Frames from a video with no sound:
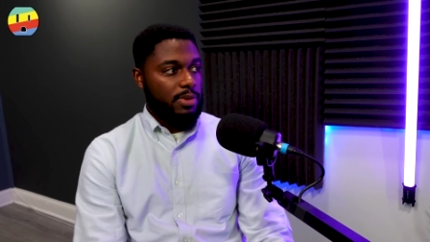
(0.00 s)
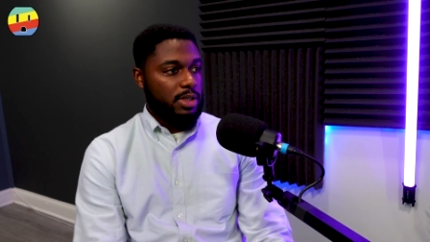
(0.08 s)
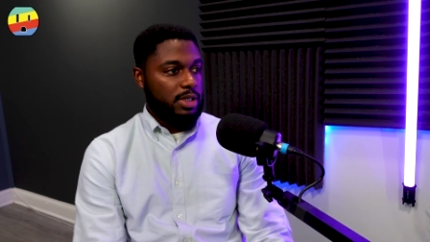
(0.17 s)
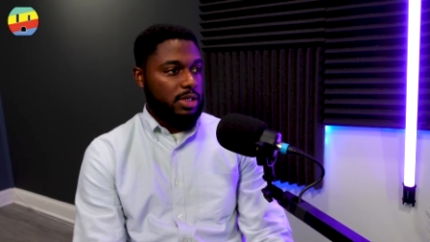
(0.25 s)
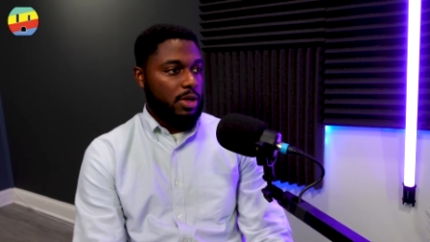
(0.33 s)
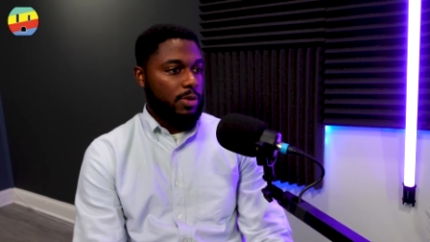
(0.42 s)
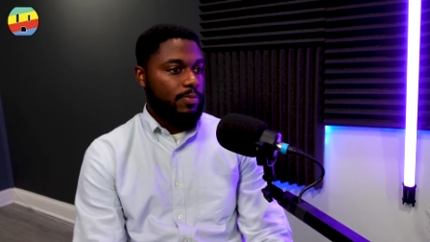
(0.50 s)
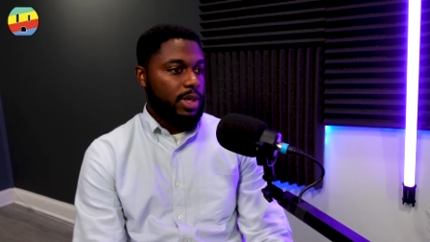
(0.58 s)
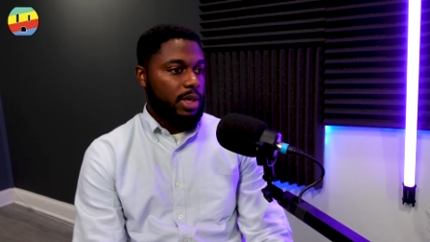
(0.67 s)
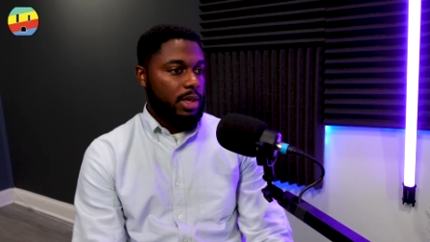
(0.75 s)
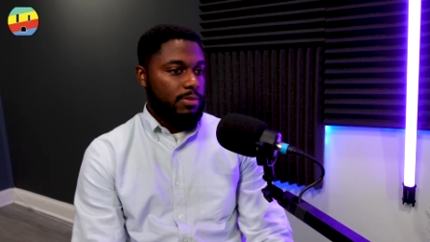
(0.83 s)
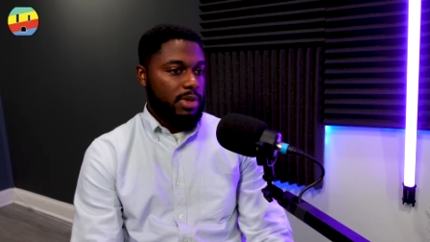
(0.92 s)
And so
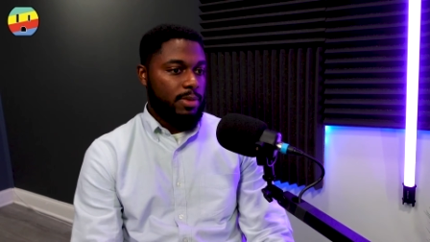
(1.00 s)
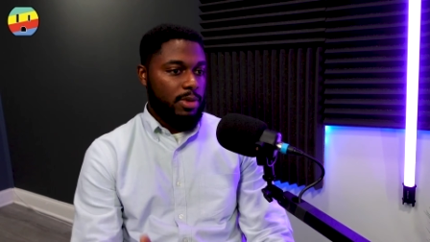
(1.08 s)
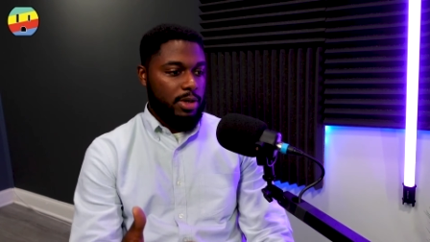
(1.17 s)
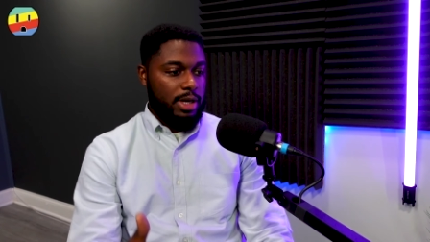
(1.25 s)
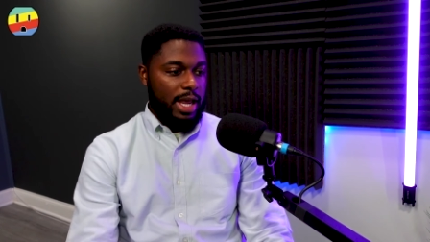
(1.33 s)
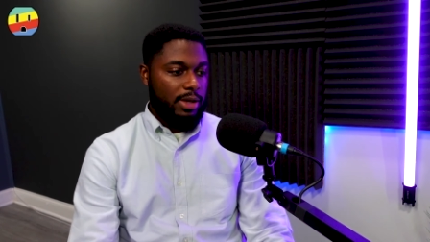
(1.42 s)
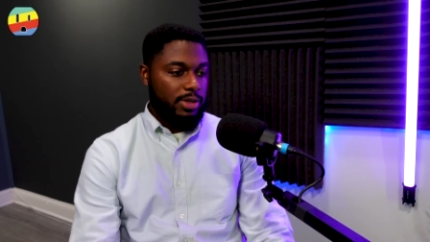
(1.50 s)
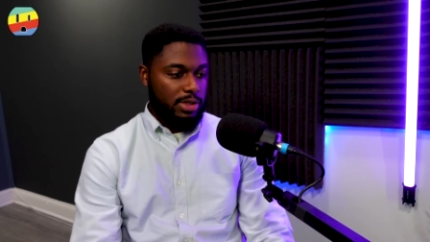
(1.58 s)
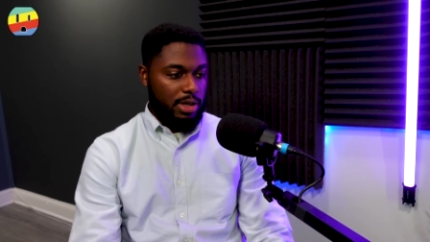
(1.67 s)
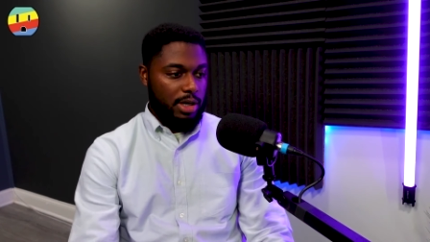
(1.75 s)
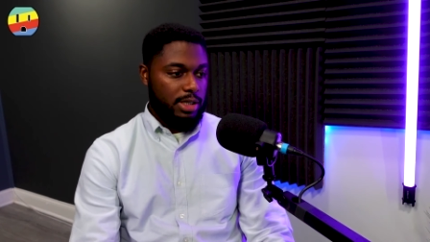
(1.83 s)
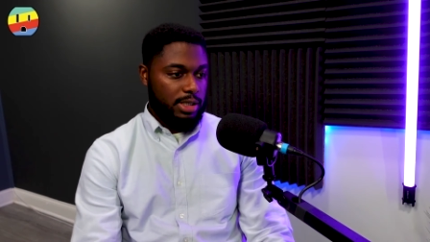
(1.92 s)
people are now
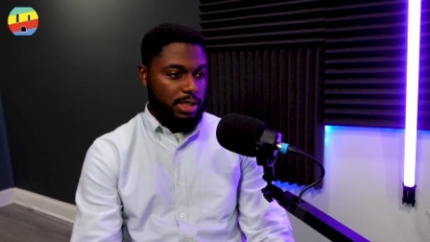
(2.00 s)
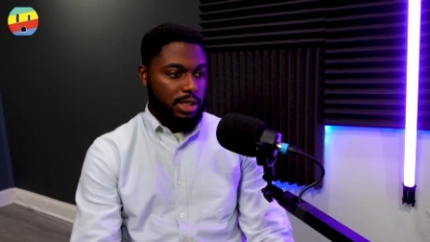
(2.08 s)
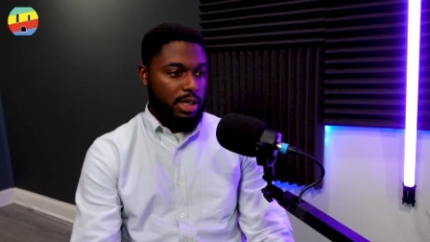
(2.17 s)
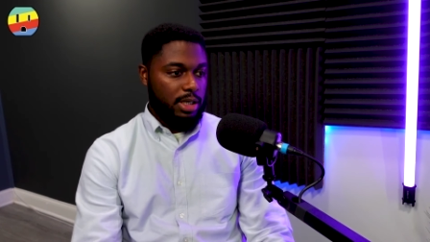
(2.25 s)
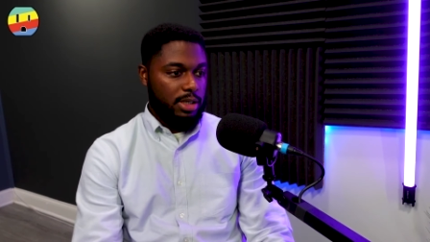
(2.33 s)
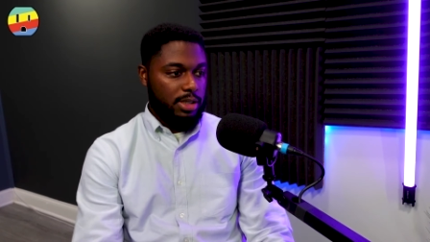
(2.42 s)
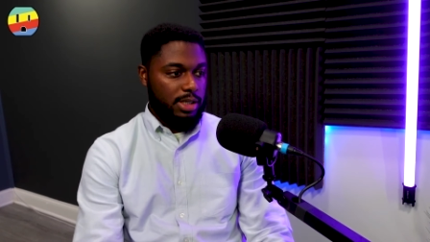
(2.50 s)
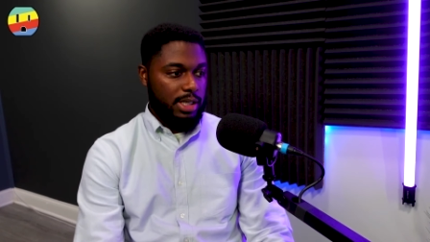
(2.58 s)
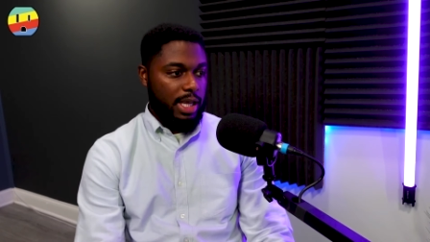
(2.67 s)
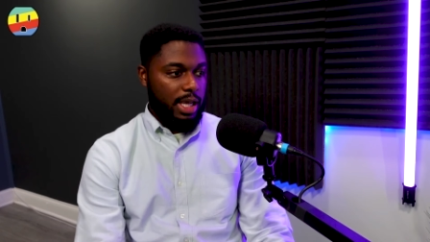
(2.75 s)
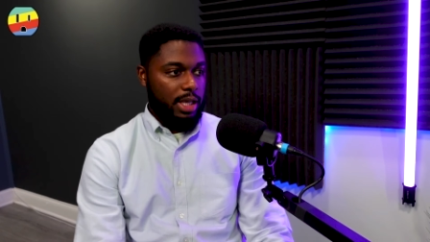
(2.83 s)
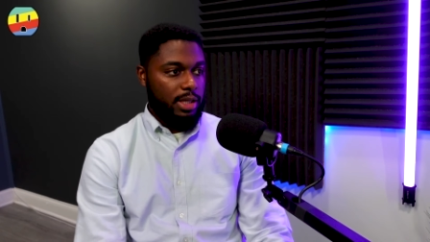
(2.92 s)
starting to
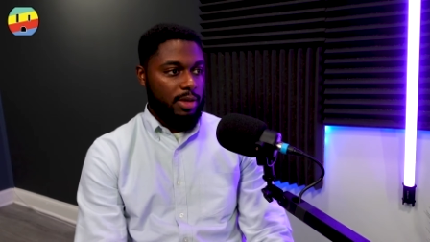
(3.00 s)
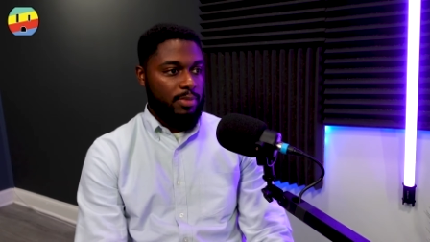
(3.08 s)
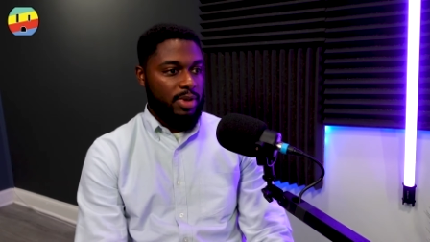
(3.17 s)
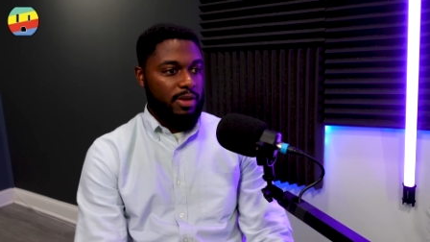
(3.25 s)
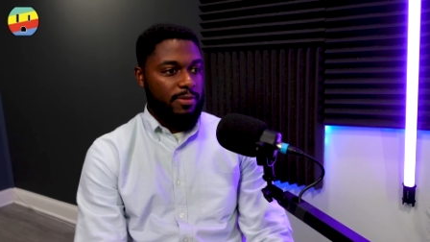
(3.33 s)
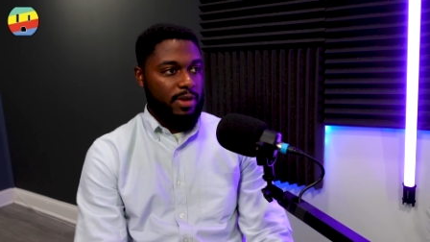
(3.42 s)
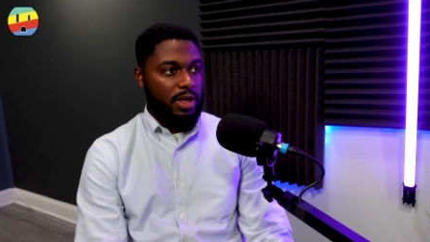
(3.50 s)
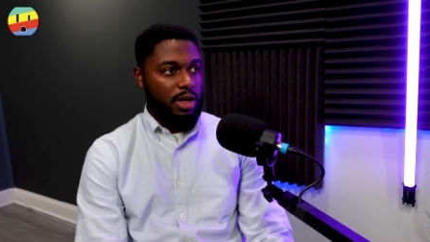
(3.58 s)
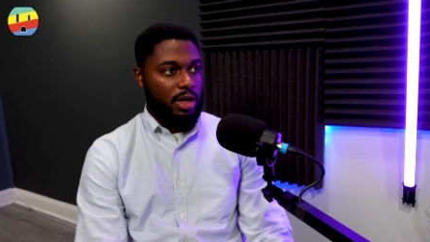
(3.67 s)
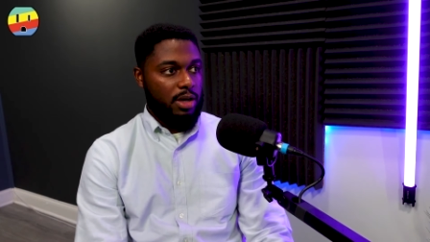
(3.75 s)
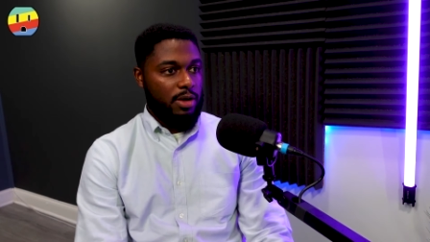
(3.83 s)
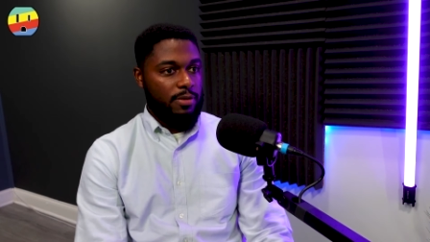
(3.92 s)
understand the benefit
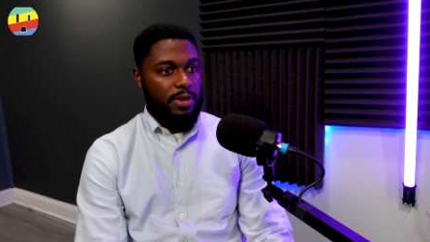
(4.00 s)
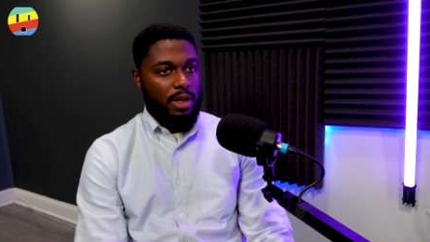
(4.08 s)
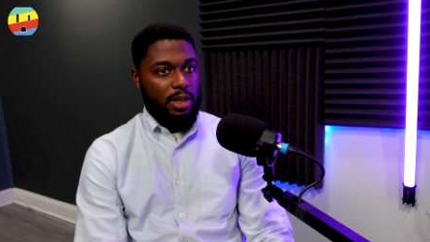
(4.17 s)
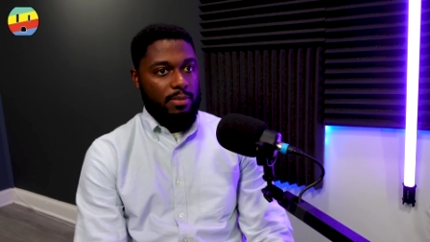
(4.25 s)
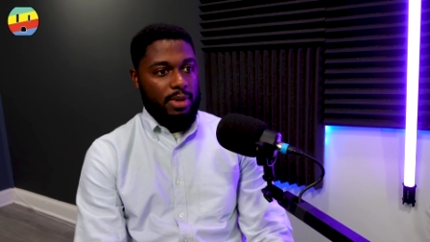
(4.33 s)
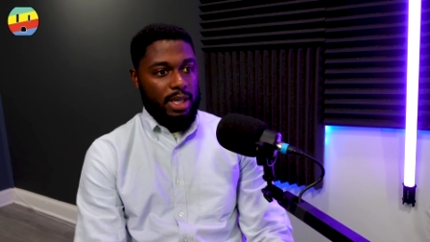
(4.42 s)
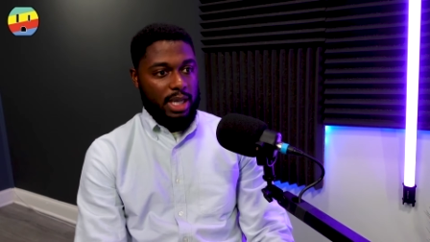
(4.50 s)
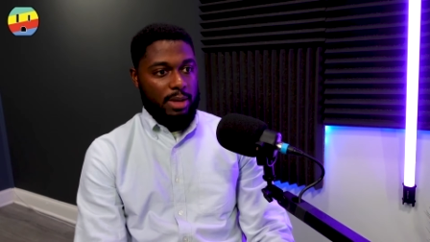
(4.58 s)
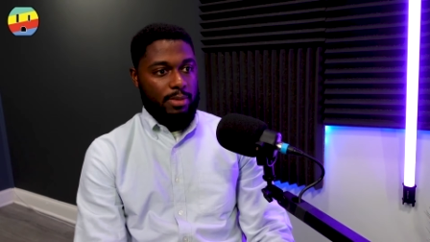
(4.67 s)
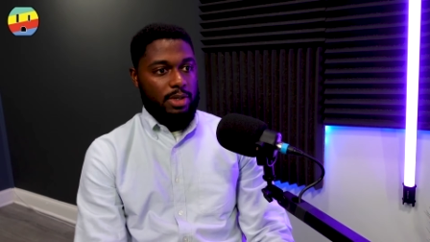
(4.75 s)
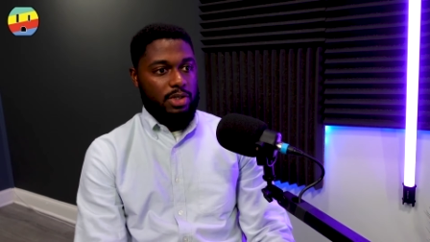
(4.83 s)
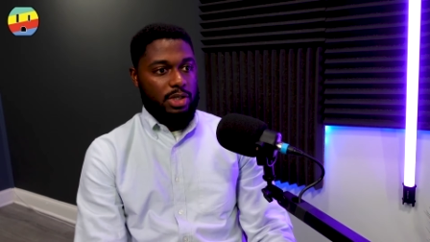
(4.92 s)
of being able
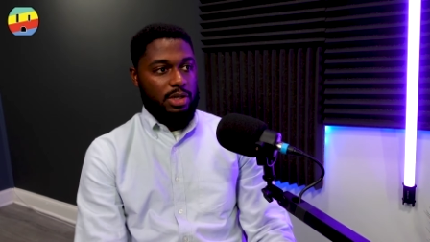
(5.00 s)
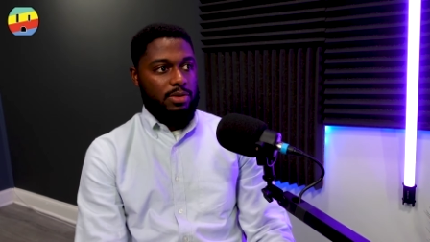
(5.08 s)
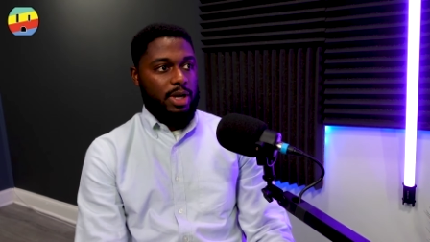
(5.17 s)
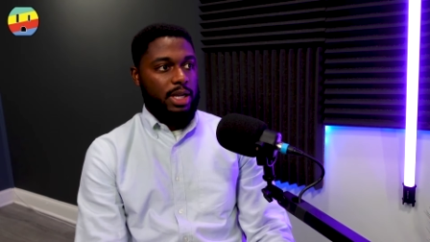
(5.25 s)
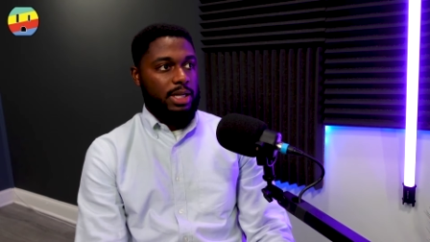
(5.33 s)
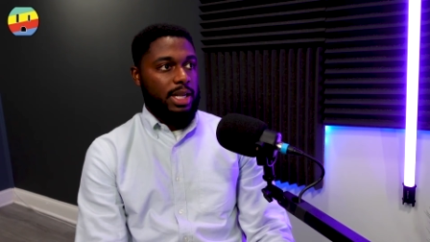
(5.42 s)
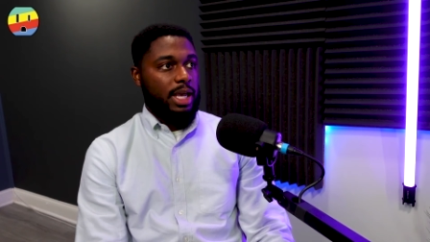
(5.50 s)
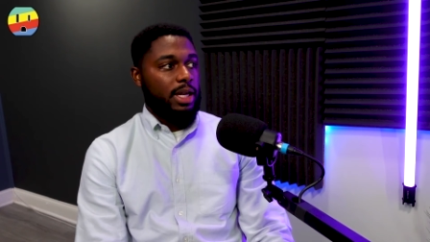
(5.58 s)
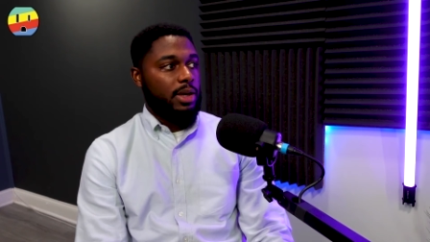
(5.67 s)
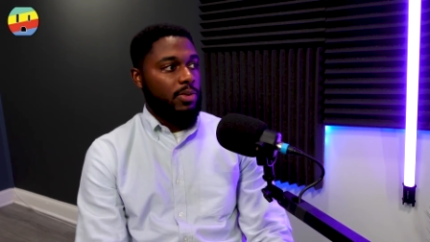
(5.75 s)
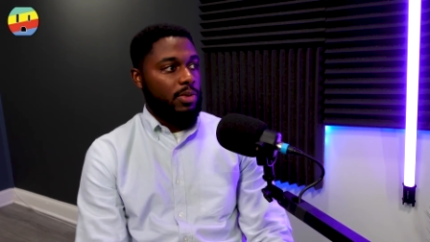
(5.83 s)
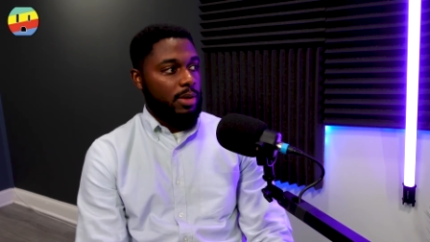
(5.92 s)
to generate data
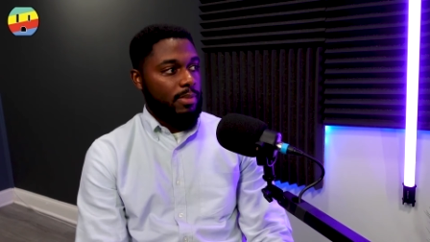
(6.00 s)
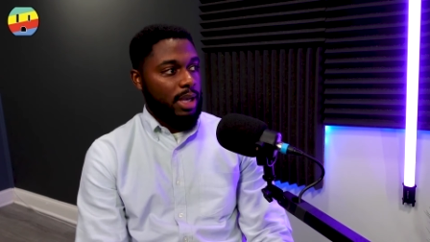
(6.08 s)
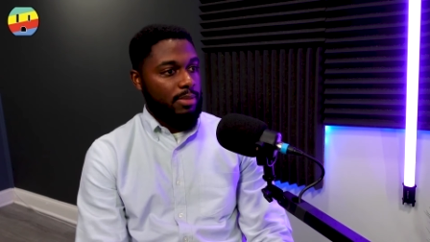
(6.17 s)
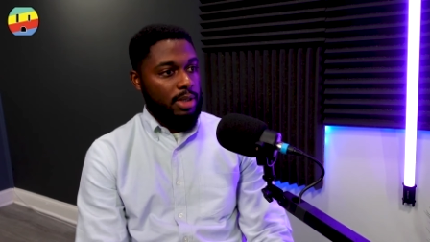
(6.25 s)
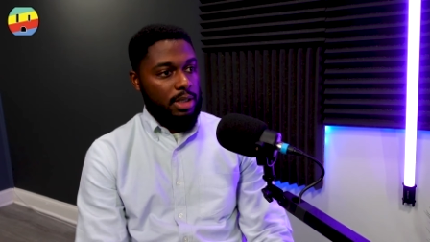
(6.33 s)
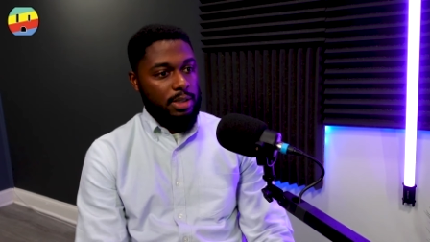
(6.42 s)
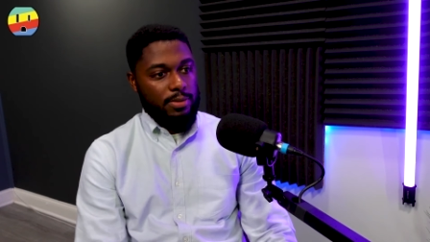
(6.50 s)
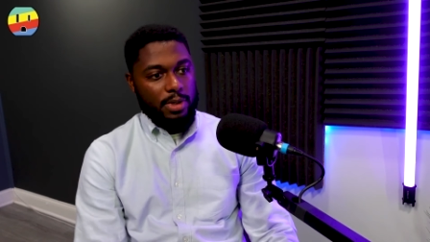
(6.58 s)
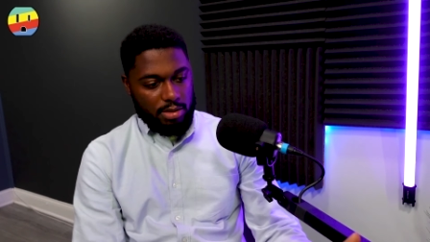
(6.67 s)
where maybe